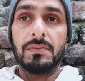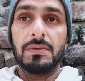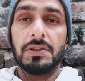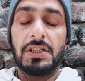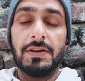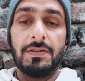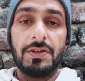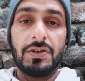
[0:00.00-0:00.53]

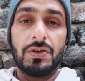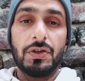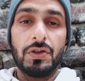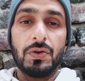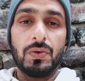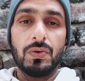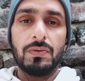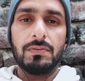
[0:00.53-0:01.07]
given to
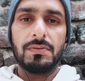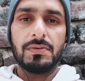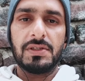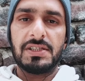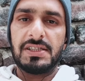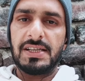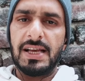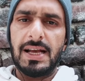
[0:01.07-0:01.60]
you,
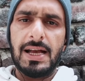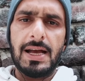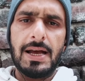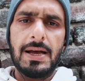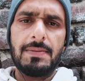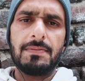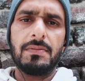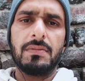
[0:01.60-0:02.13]

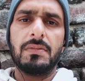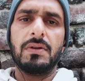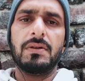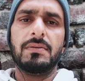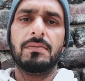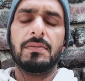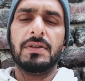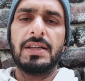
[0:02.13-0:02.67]
same
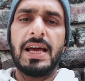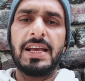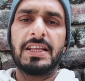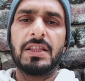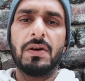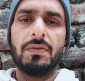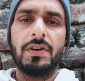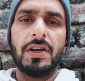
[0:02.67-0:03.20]
like
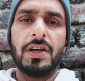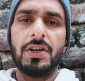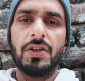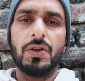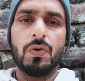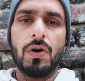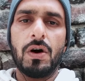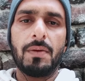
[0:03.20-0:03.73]
the way
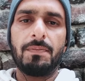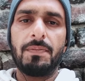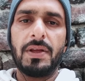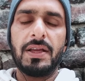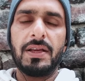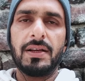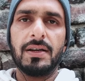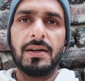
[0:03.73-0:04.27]
you are
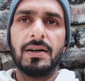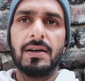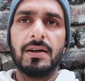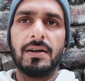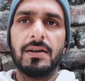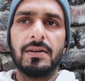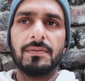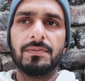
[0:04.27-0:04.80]
being
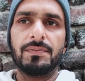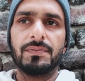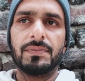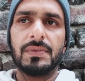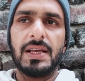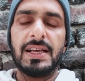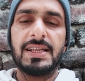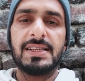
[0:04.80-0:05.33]

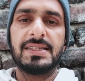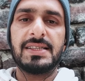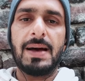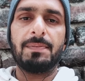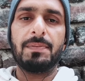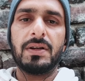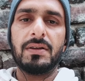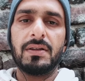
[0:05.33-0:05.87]

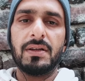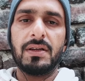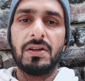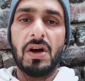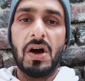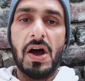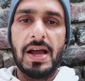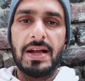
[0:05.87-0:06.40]
examined in
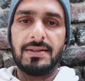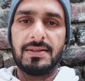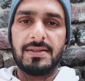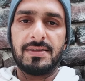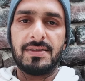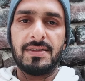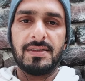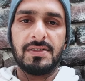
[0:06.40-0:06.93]

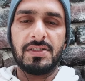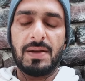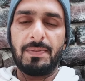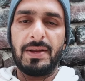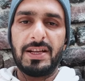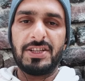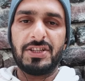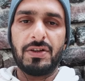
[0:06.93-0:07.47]
IELTS
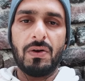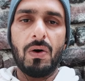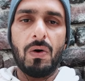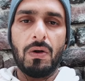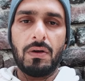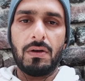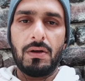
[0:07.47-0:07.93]
examination hall.